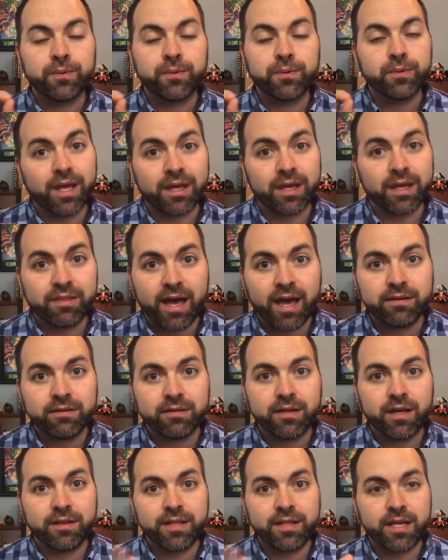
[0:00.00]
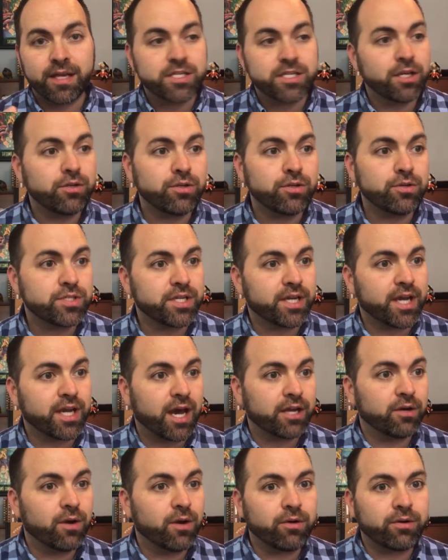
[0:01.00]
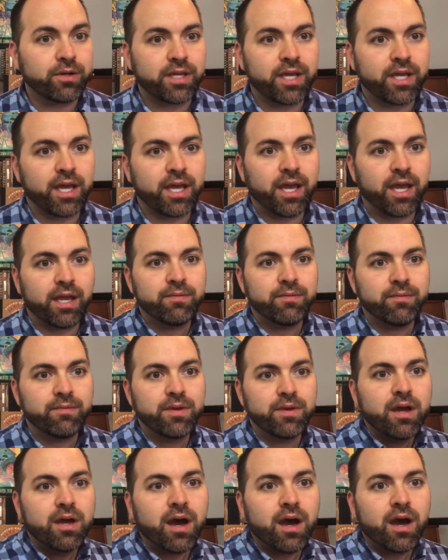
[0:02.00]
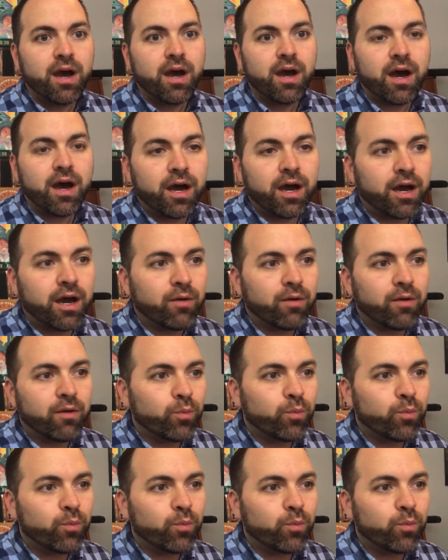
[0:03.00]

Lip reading: like that. And that's how you do staccato. Okay, our